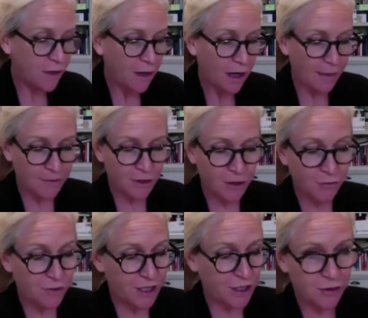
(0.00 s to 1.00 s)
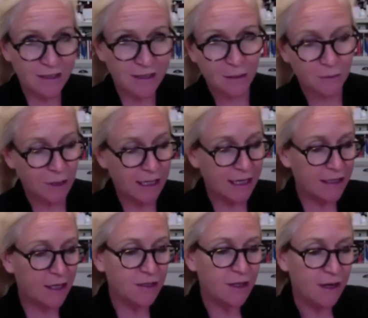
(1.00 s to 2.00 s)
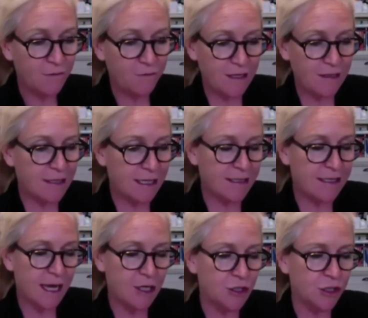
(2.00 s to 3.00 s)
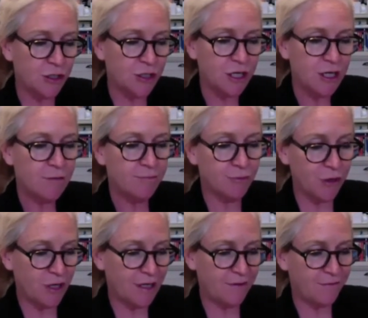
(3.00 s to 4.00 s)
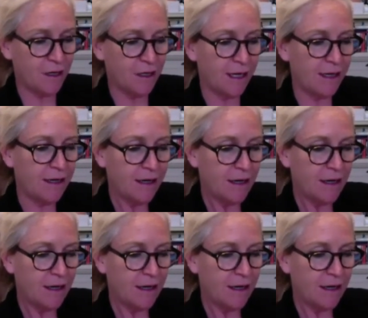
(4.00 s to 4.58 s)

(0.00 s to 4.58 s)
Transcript: I'm just going to read you this little one here. It goes fiercely intelligent, brutally funny.